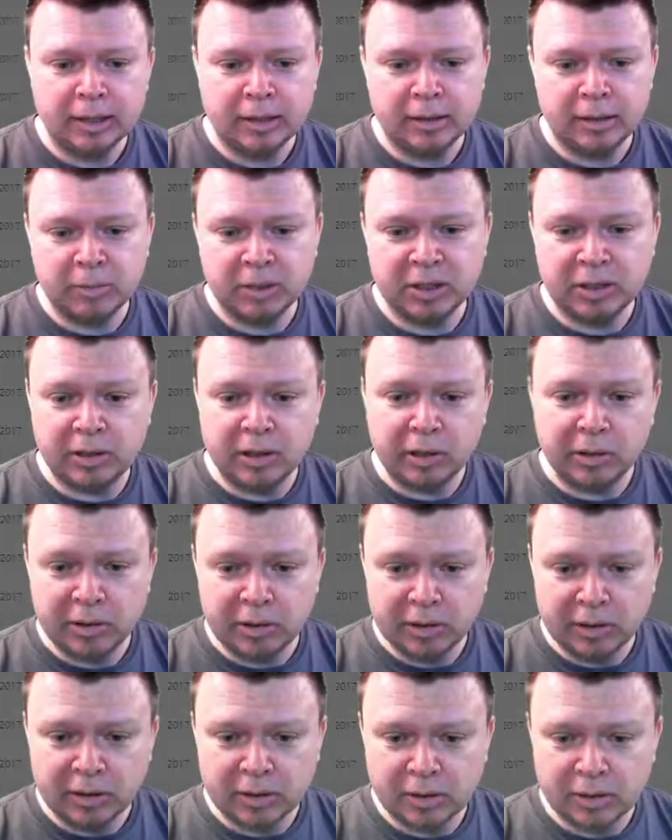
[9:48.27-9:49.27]
The
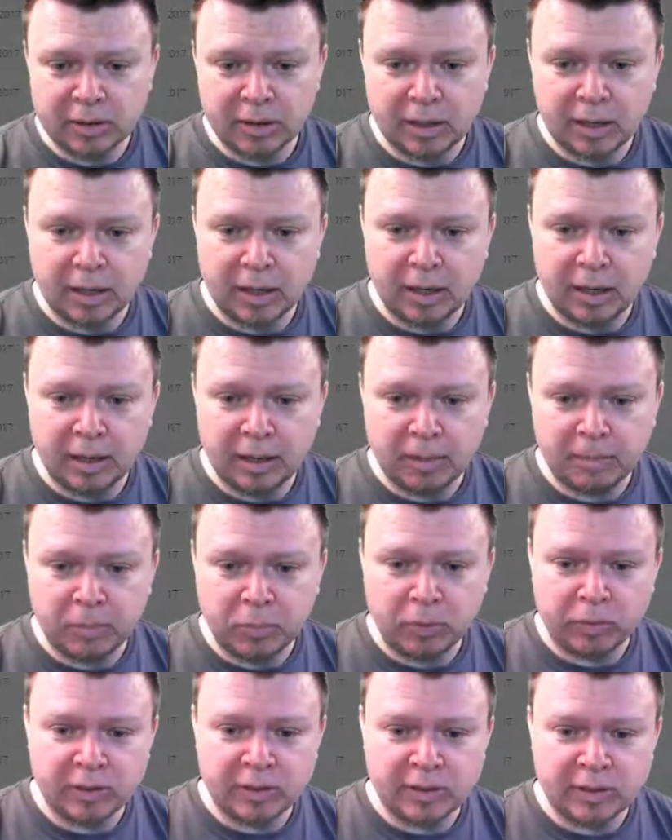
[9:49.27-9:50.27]
materials
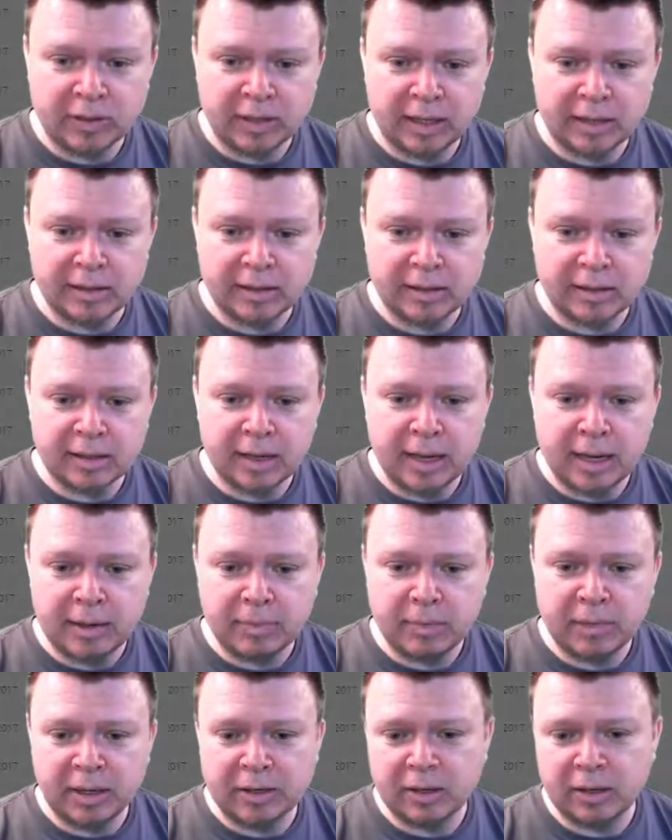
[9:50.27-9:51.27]
profit stays the
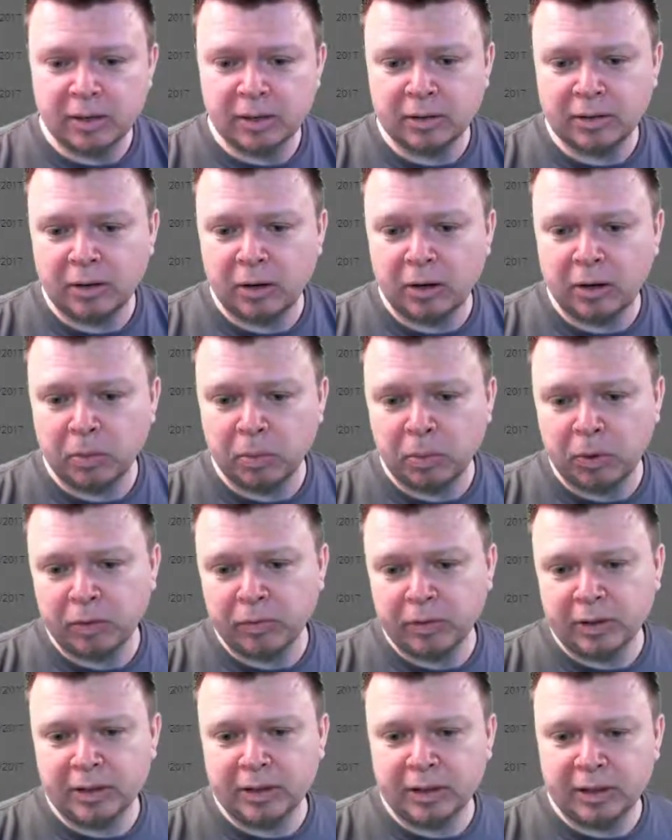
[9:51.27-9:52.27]
same. And so the total
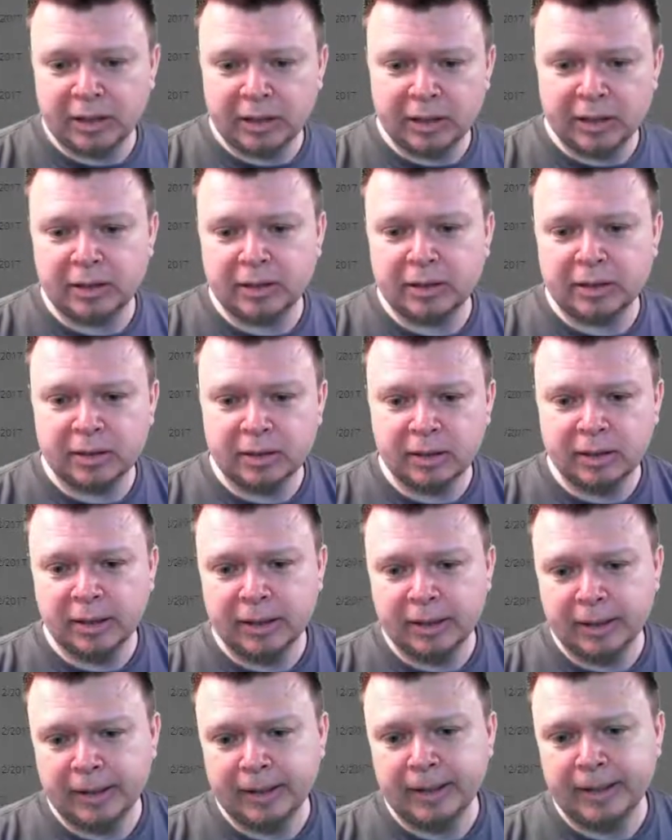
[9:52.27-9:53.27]
profit is,
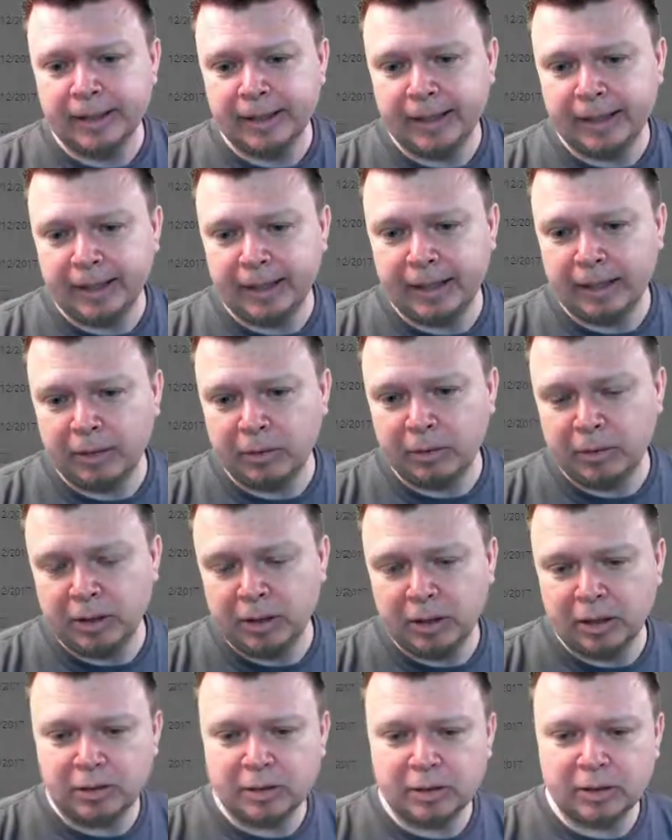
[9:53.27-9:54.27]

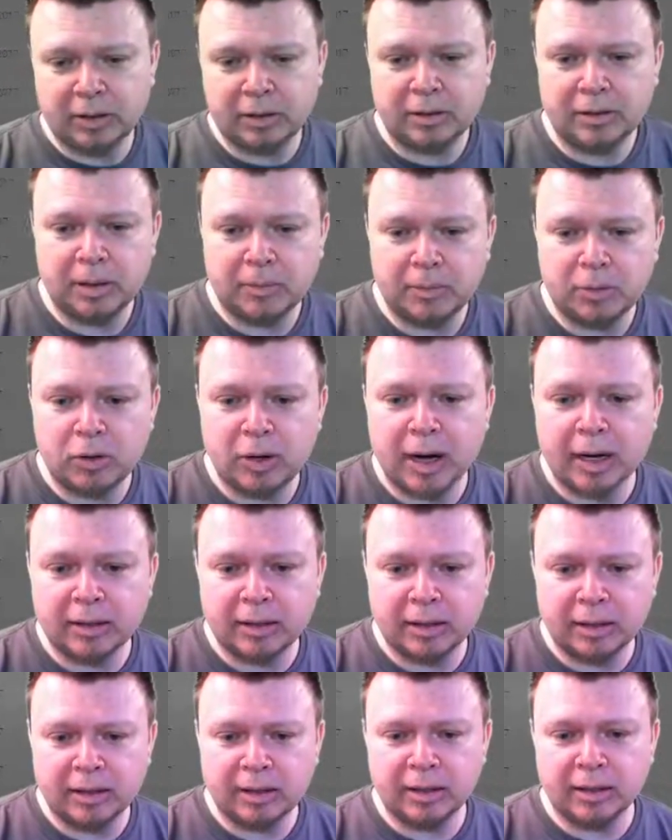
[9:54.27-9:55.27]

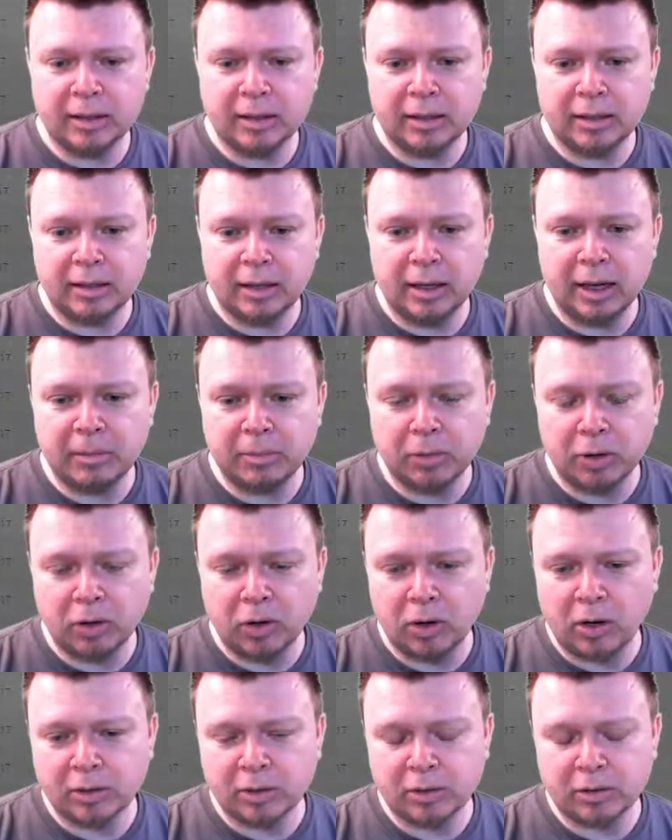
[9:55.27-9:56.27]
subtracting the labor
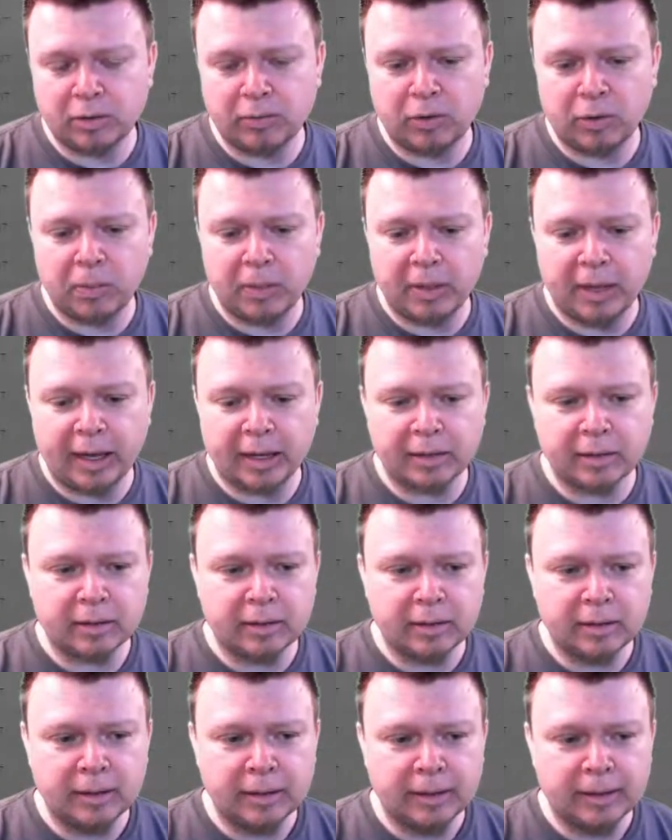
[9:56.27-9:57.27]
costs from that.
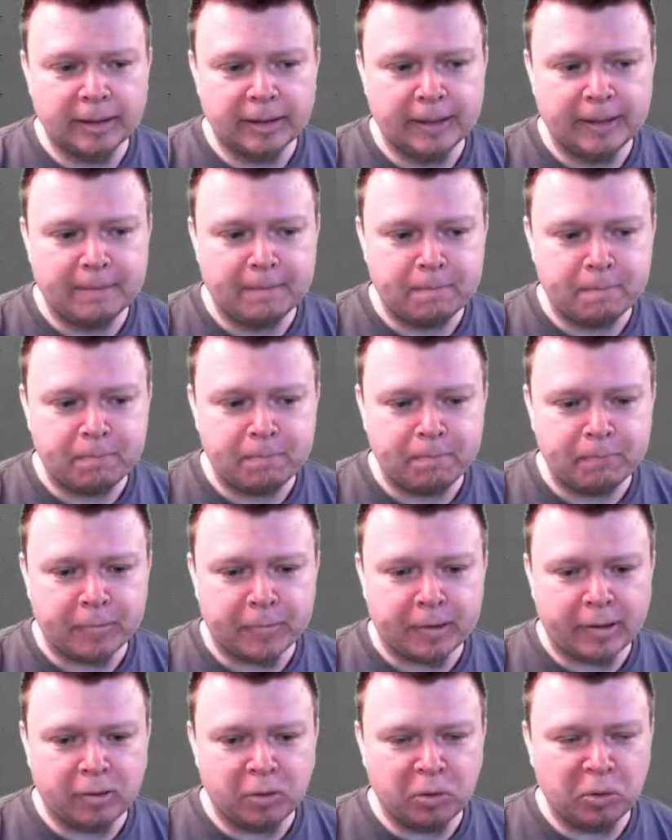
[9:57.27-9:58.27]

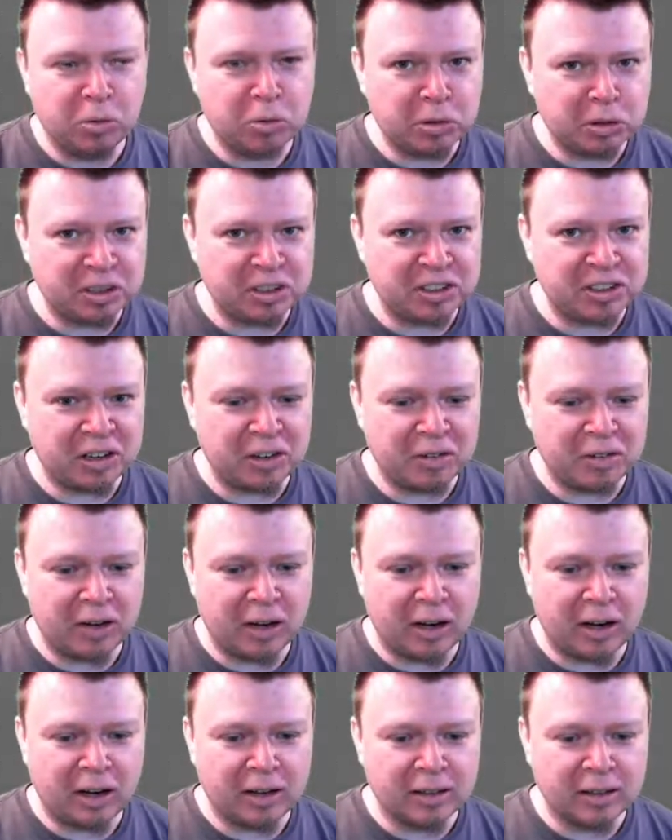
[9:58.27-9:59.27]
All good so
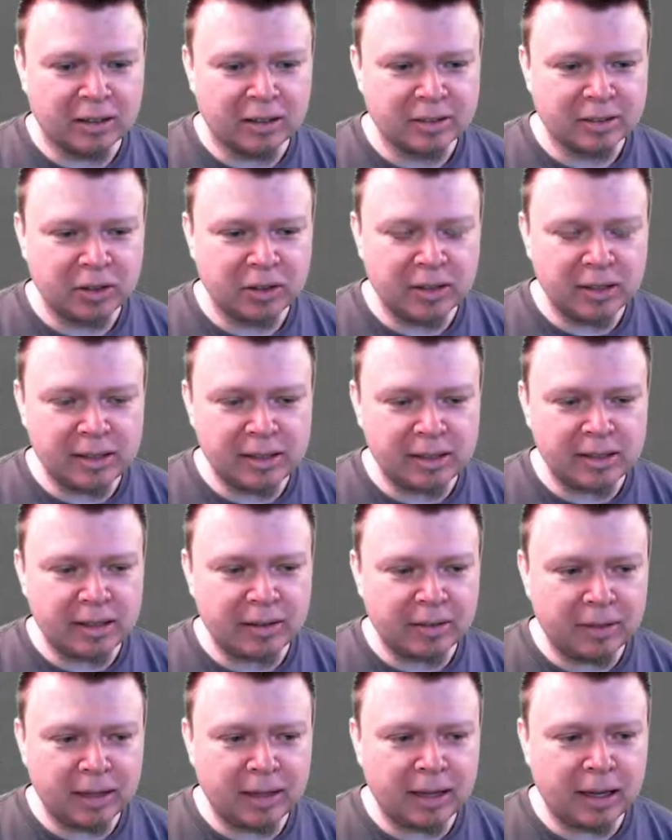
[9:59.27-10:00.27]
far. So this is, I
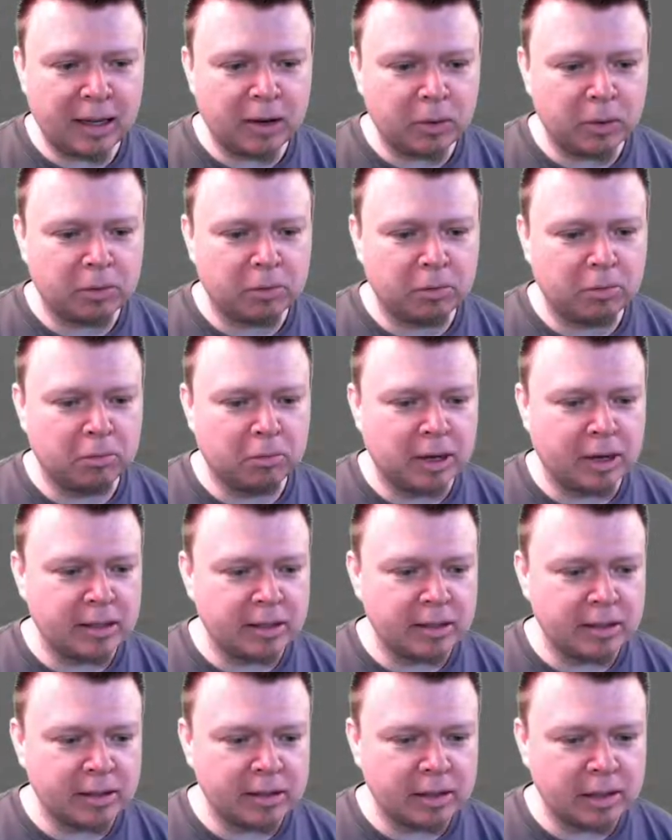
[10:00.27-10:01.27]
think, how it
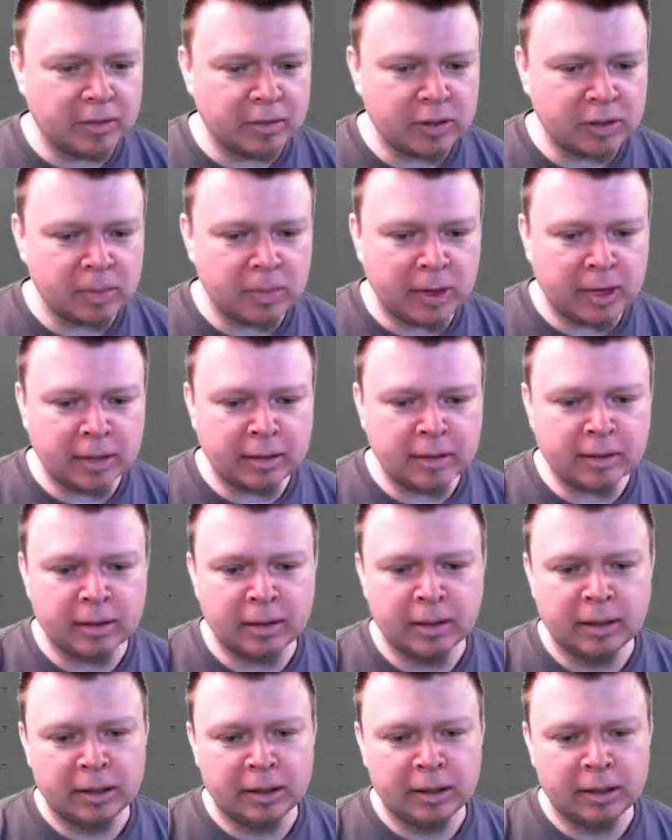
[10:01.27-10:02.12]
runs in ServiceMate.